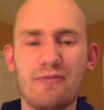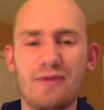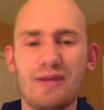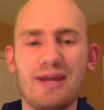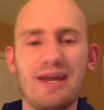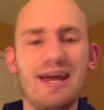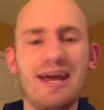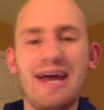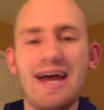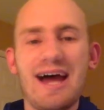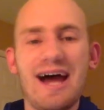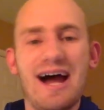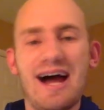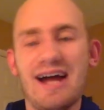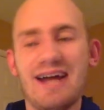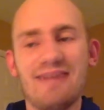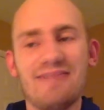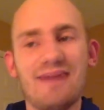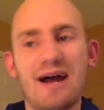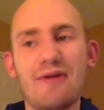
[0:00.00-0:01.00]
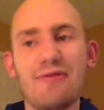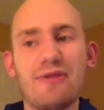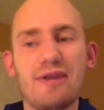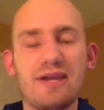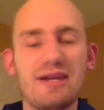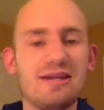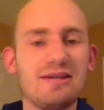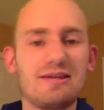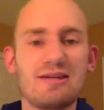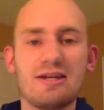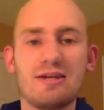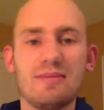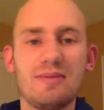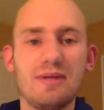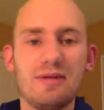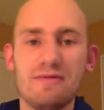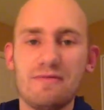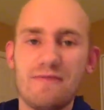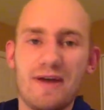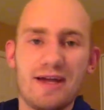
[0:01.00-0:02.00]
But I think he's going to
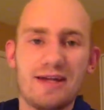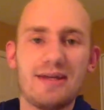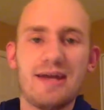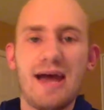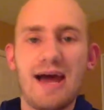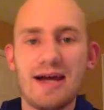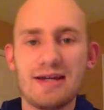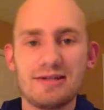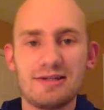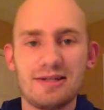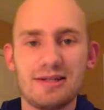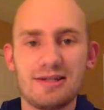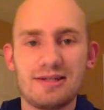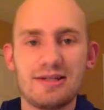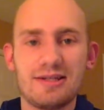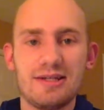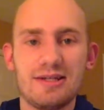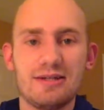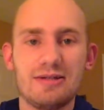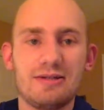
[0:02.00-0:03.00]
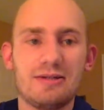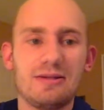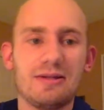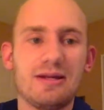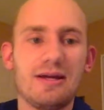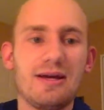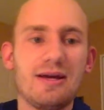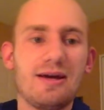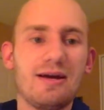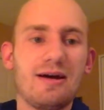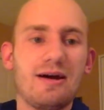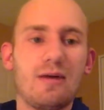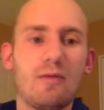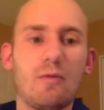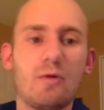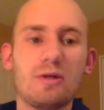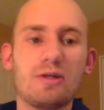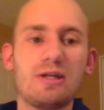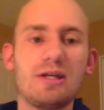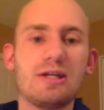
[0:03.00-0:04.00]
be fantastic still
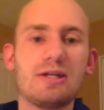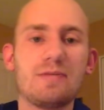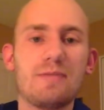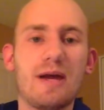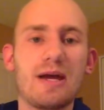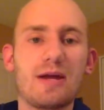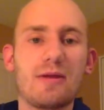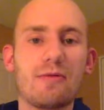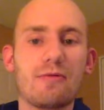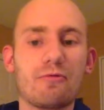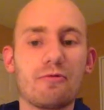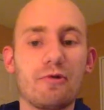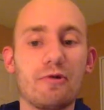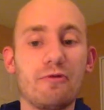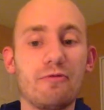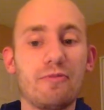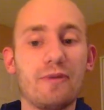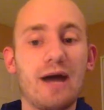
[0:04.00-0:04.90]
once he gets back in the groove.